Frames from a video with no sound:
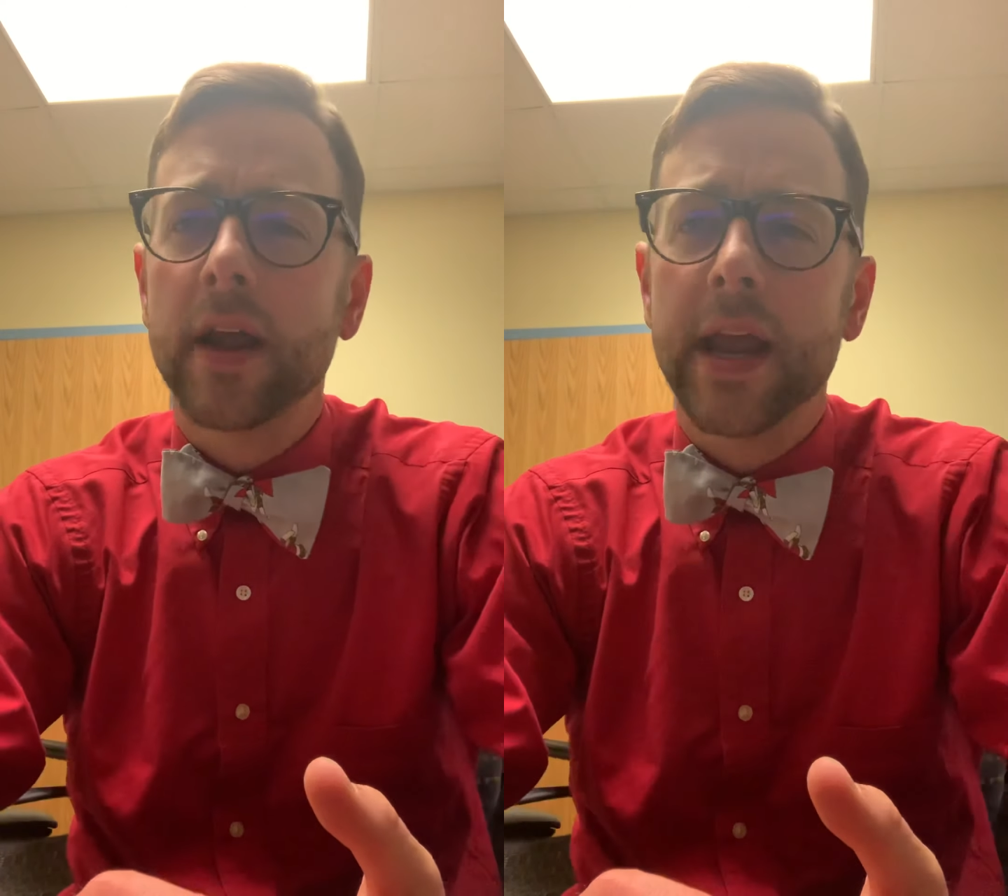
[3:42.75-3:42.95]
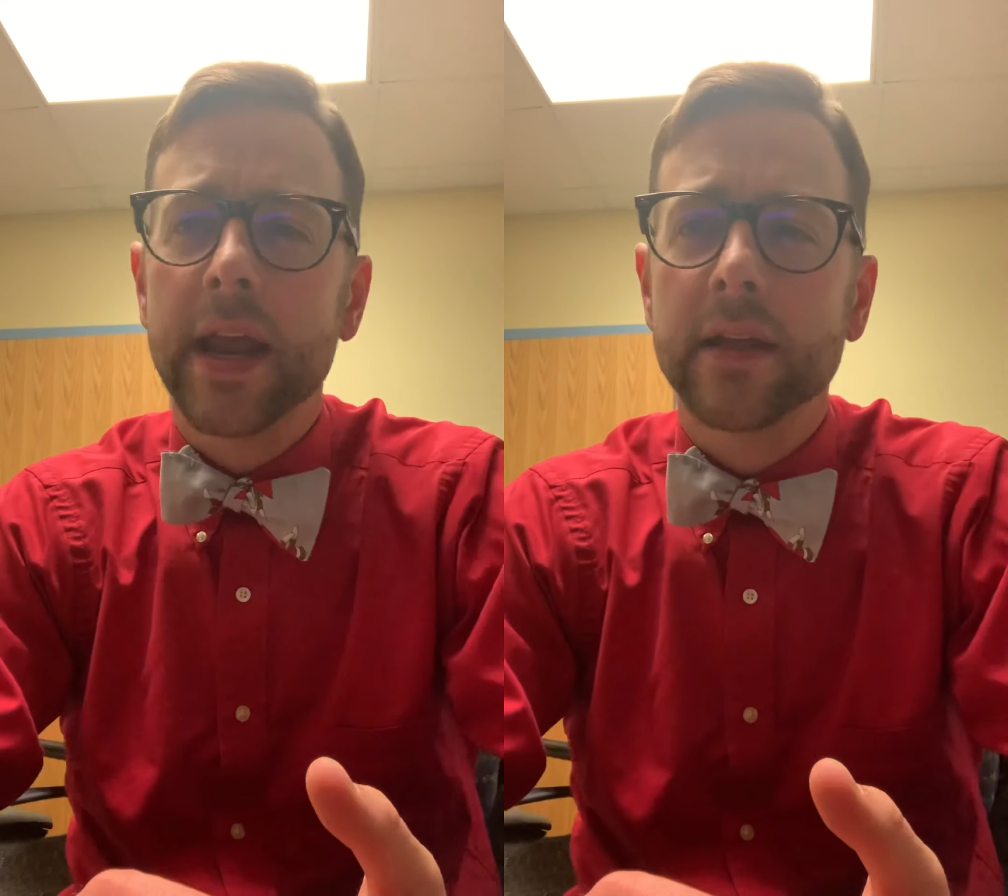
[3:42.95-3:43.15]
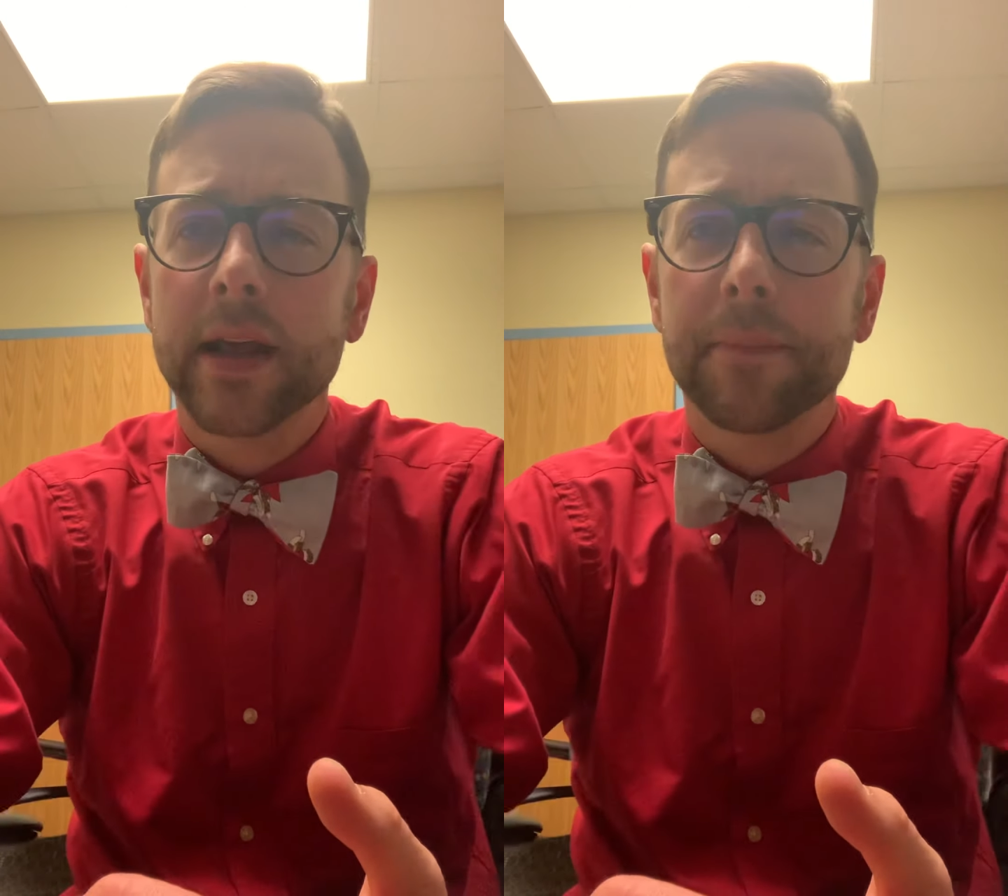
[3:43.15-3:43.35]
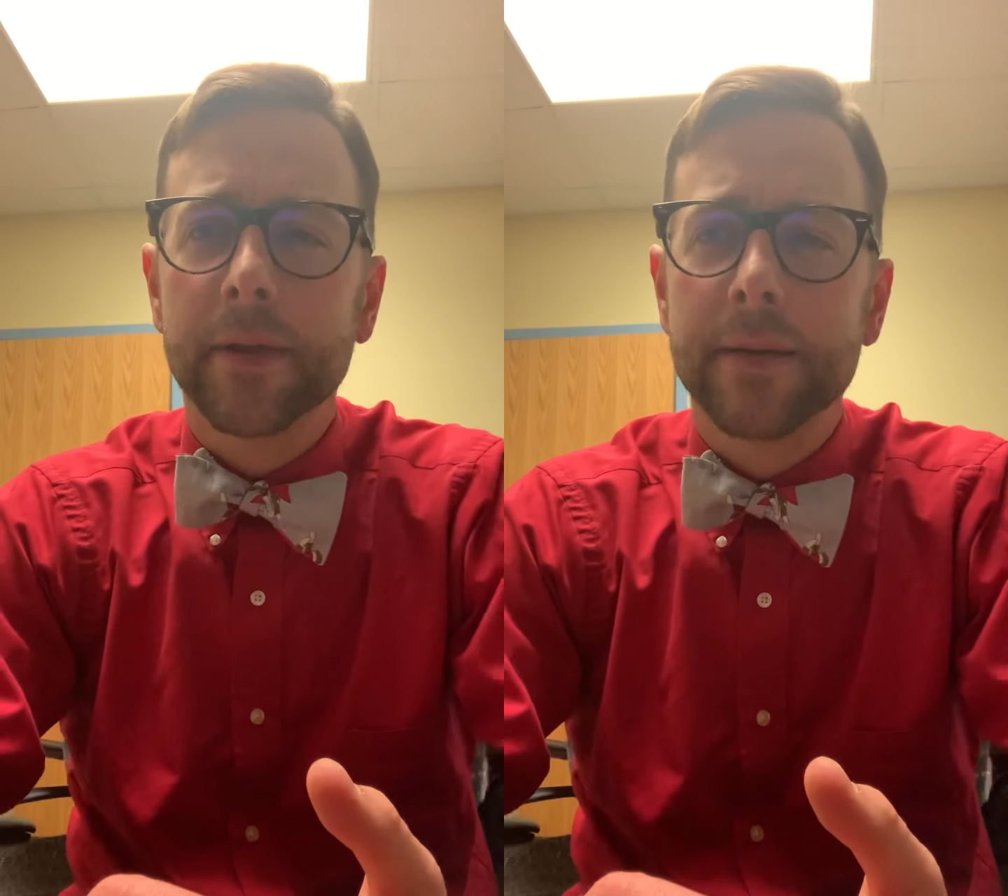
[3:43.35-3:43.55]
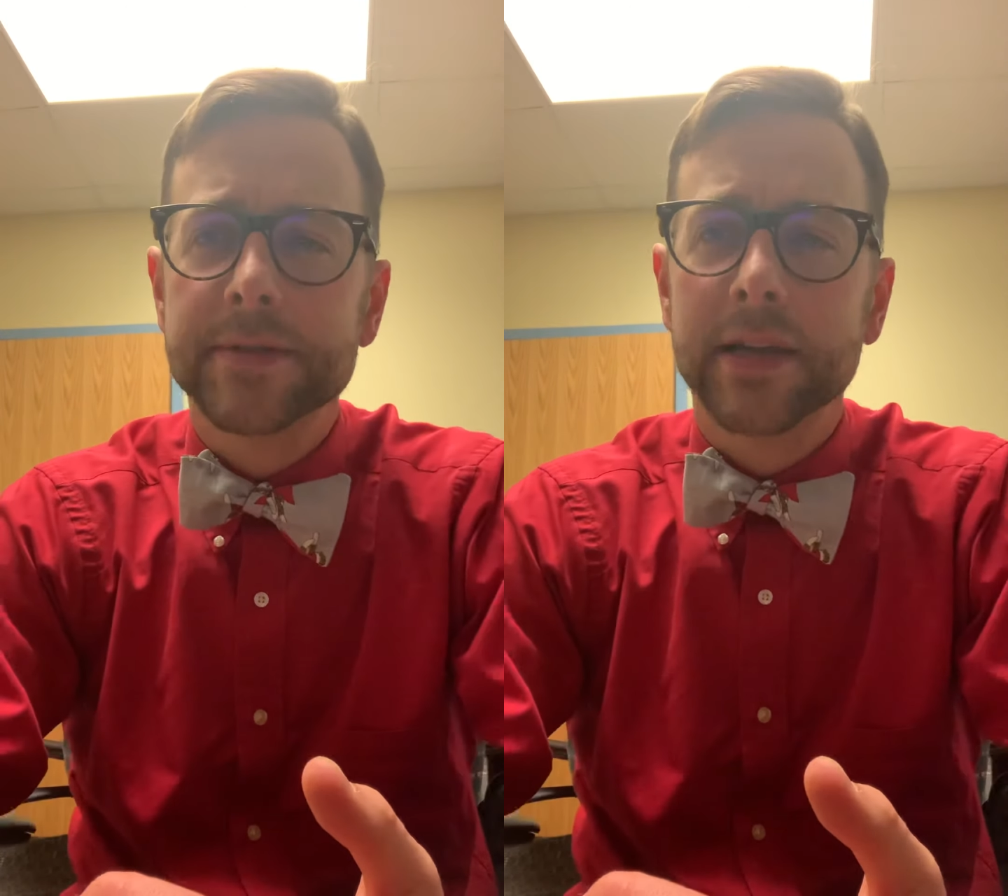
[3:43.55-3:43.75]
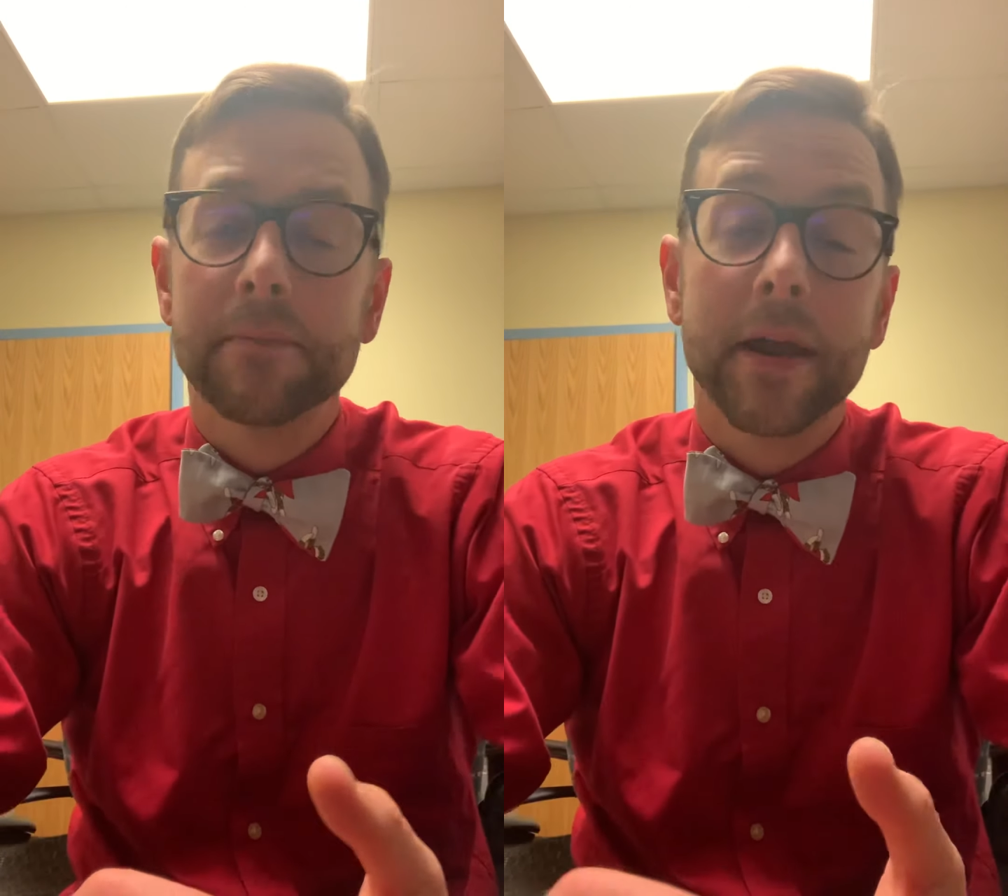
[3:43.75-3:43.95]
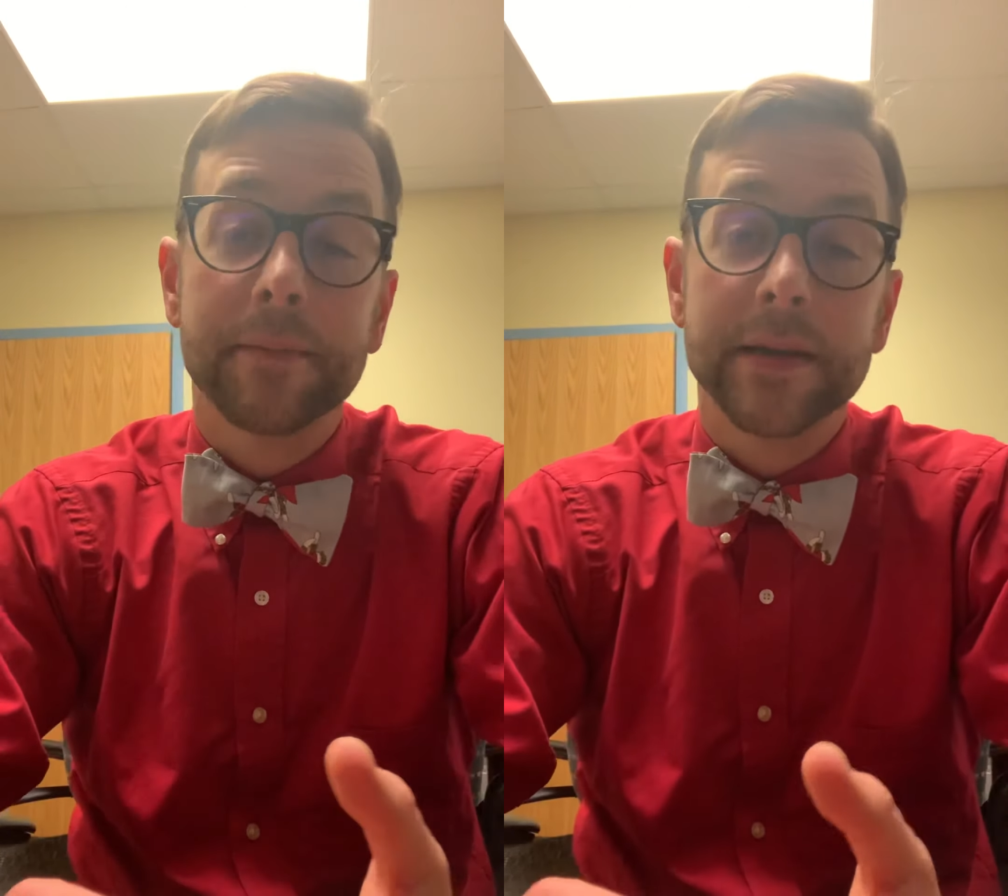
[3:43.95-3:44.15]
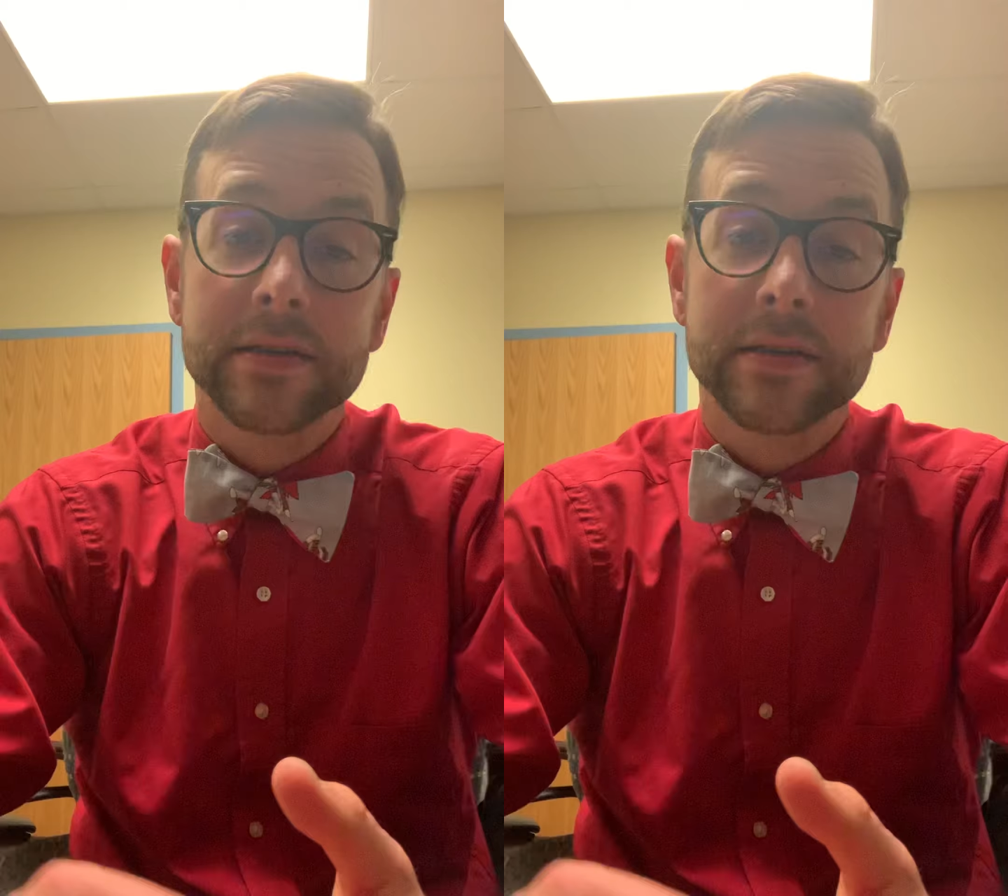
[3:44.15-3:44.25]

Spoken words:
and epilepsy may be